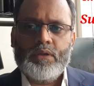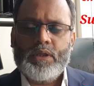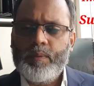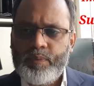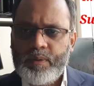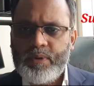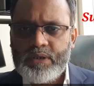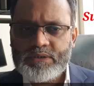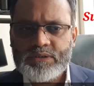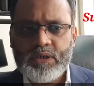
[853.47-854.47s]

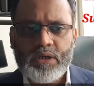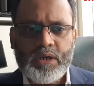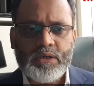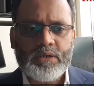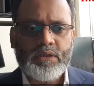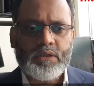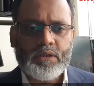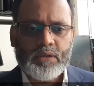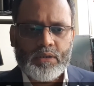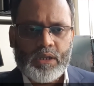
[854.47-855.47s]
Implementation guide
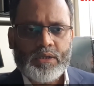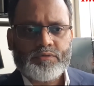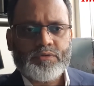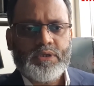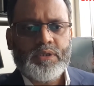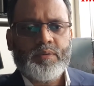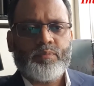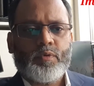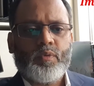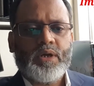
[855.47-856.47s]
actually
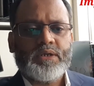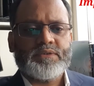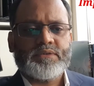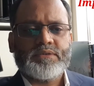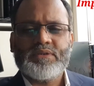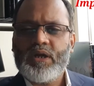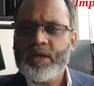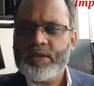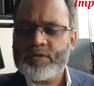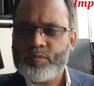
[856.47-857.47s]
provides
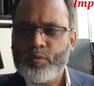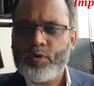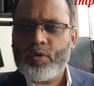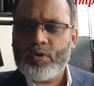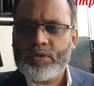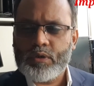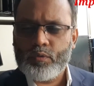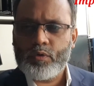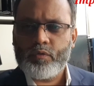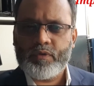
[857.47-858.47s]
guidance more on the
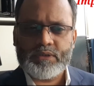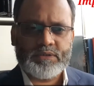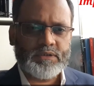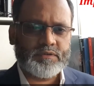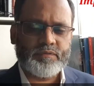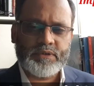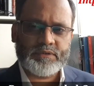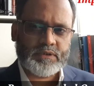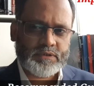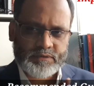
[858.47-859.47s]
code of ethics. We
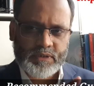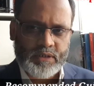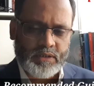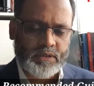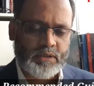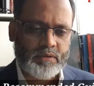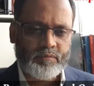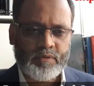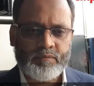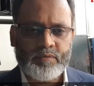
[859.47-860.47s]
discussed
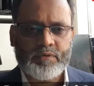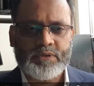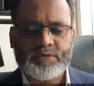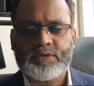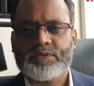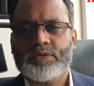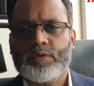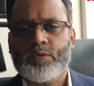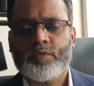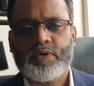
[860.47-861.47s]
when we were discussing the
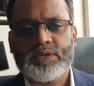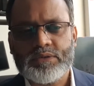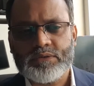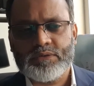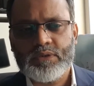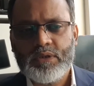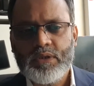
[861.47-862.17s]
code of ethics.